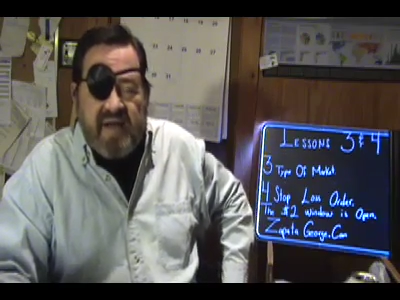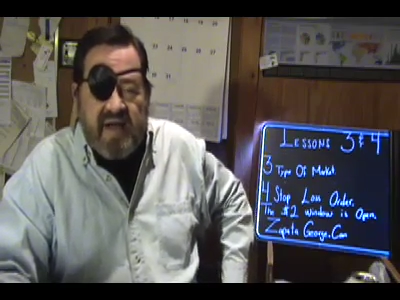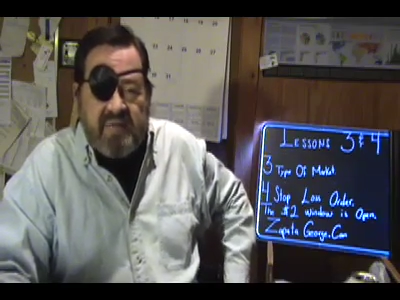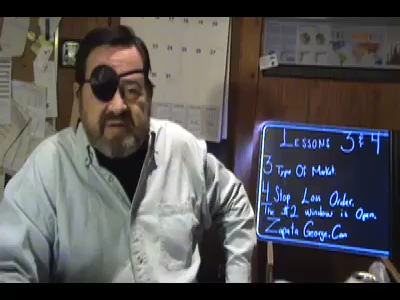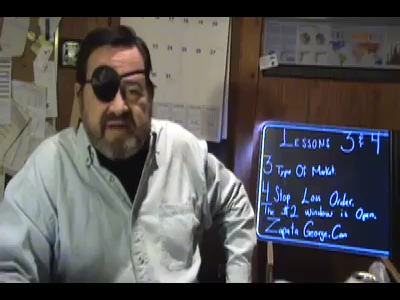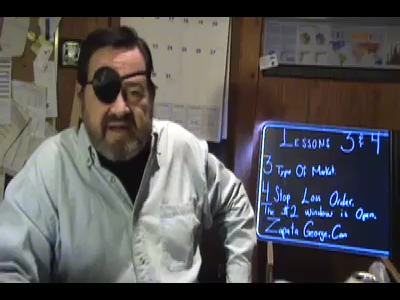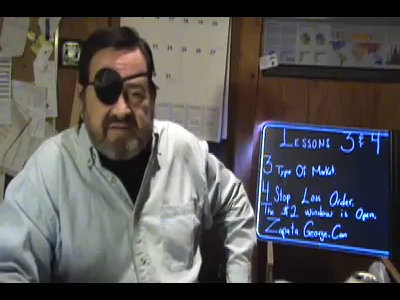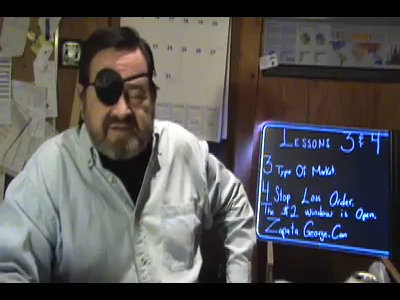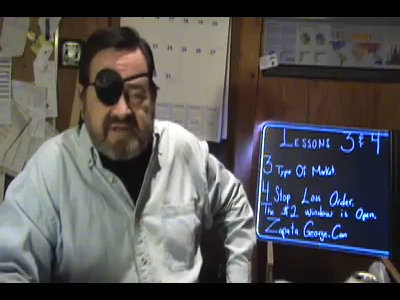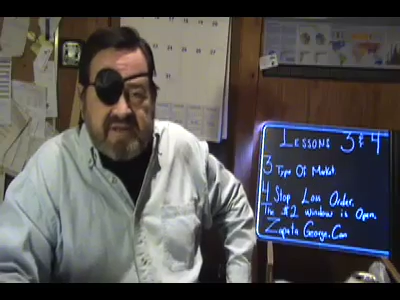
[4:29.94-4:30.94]
I'm
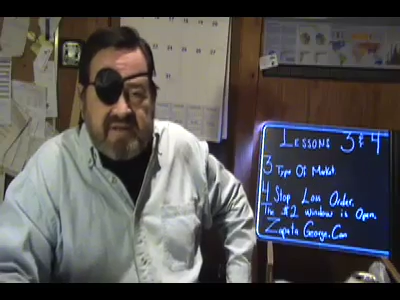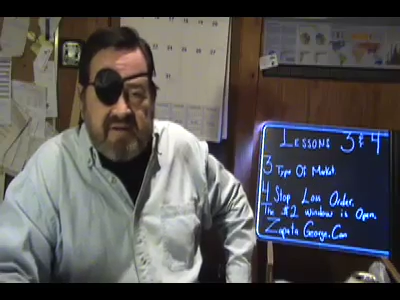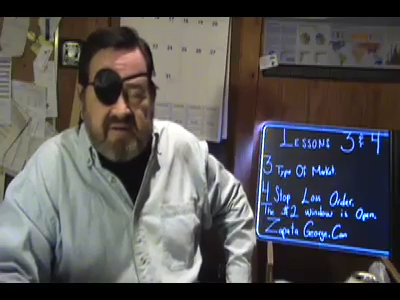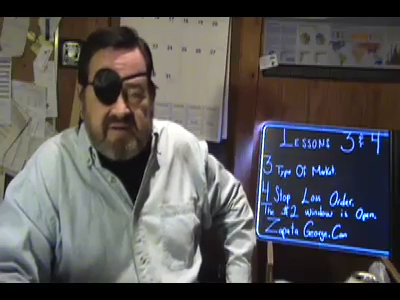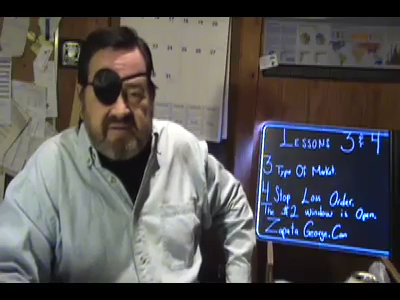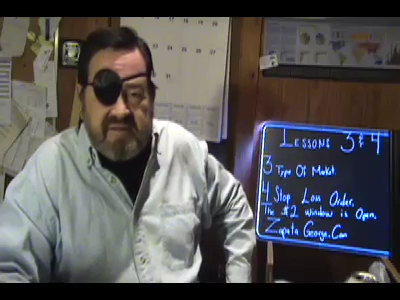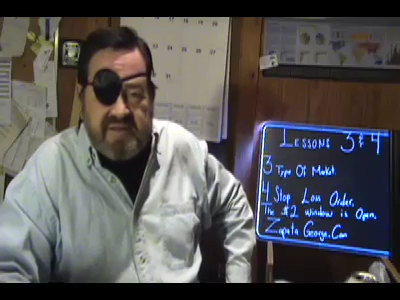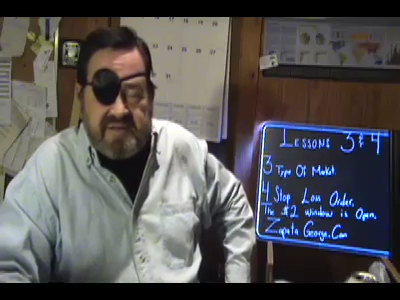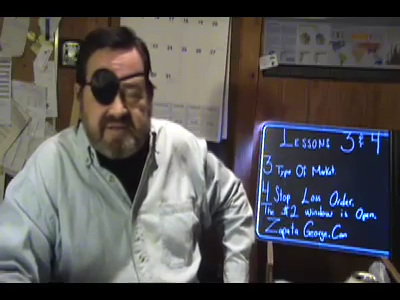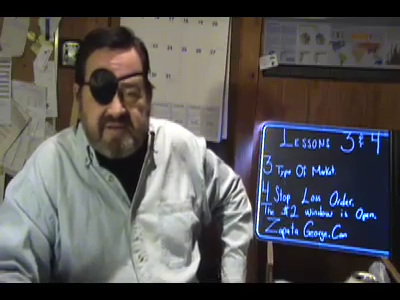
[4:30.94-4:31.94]
announcing on
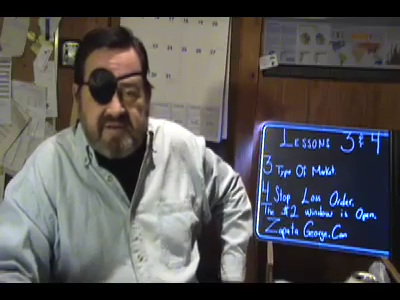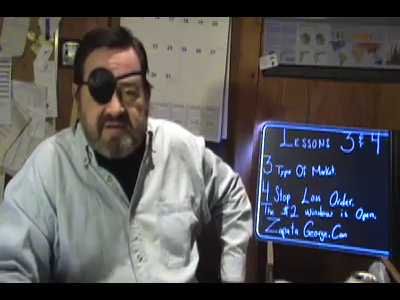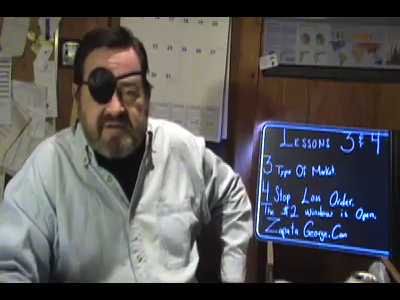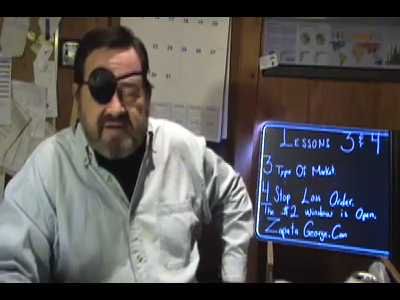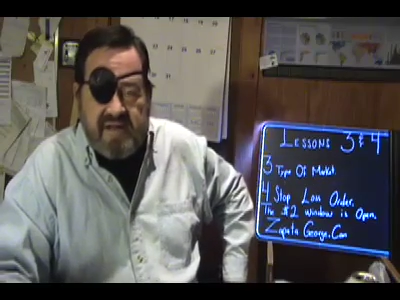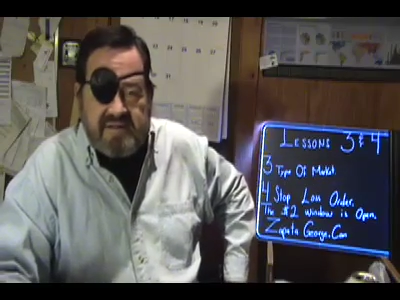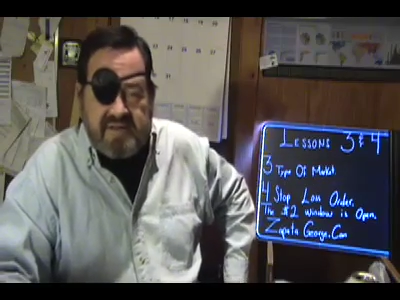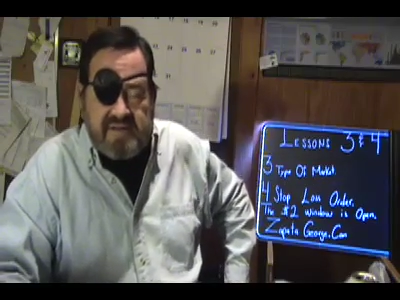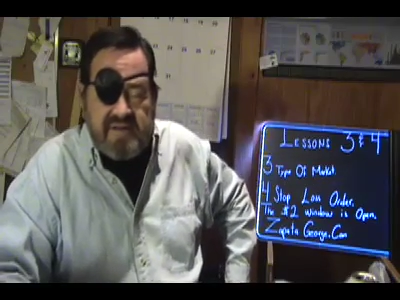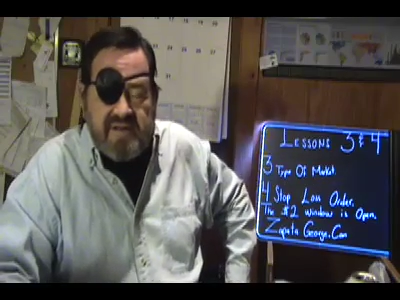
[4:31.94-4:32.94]
this
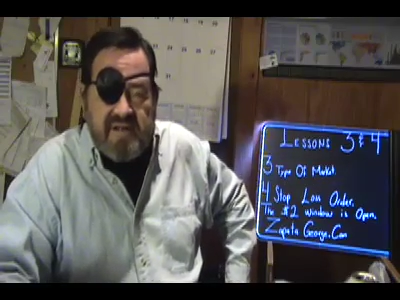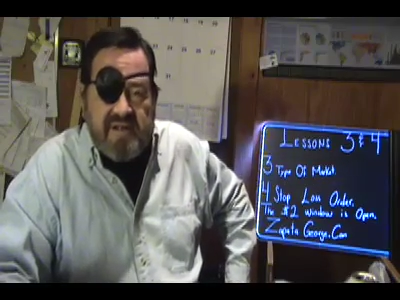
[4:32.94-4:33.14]
lesson